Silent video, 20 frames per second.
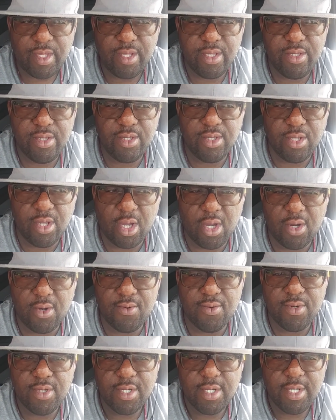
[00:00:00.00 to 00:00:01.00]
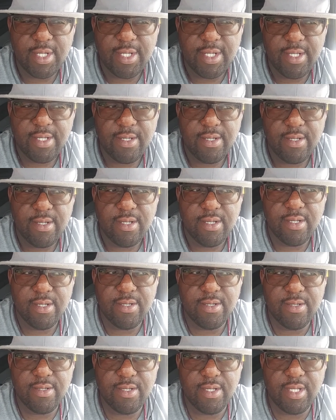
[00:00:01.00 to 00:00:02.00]
you know,
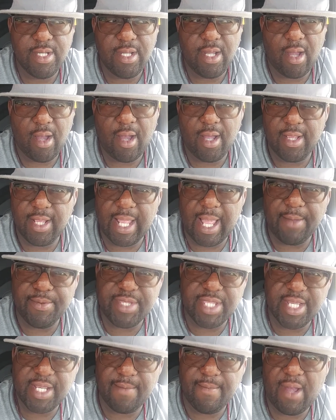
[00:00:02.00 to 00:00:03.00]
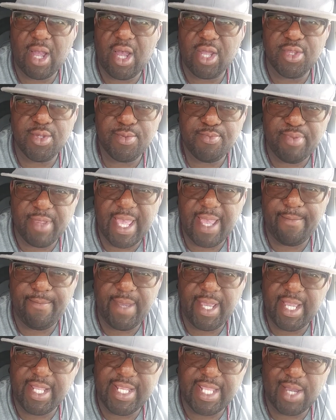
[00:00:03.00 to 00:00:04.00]
I was thinking about all those black
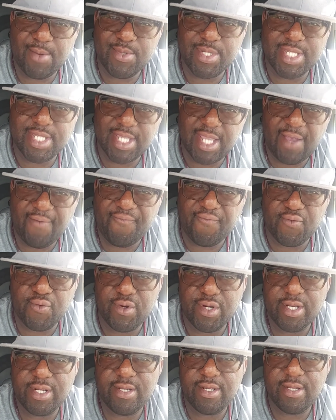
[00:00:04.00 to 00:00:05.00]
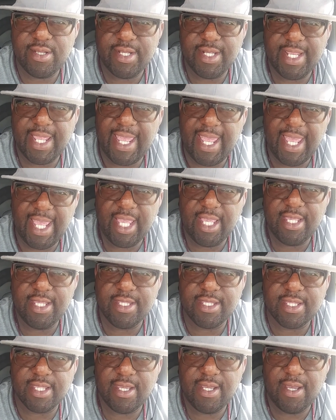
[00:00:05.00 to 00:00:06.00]
men that were suffering in the
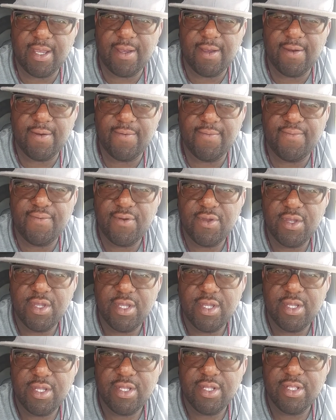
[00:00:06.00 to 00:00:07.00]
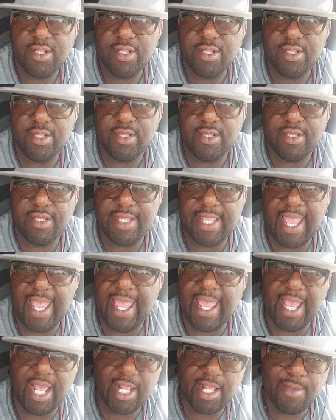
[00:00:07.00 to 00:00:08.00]
hands of that
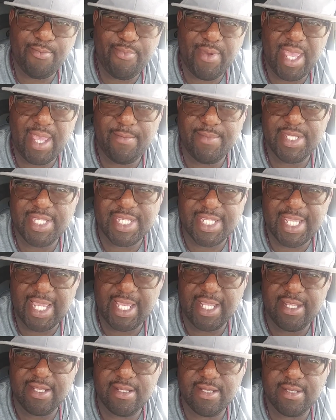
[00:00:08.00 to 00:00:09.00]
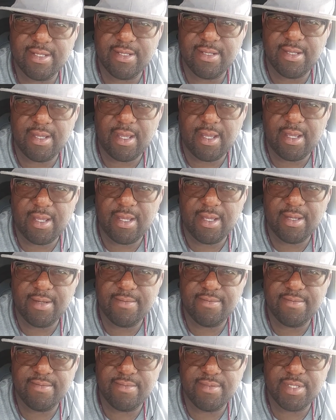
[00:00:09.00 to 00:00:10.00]
Alabama State uh,
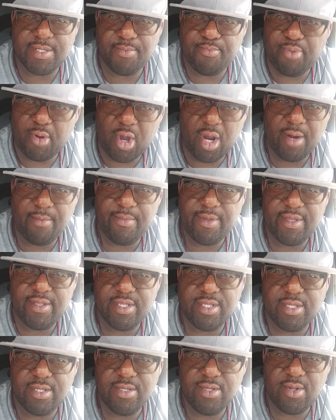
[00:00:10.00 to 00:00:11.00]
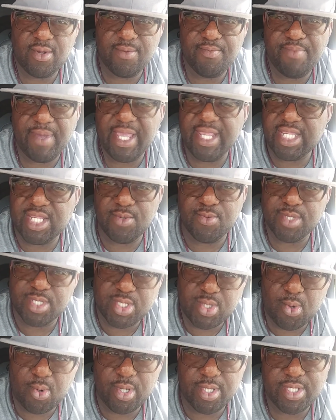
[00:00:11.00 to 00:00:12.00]
Department. You know, it basically was
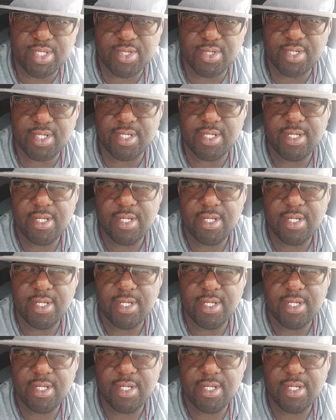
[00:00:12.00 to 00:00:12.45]
torture.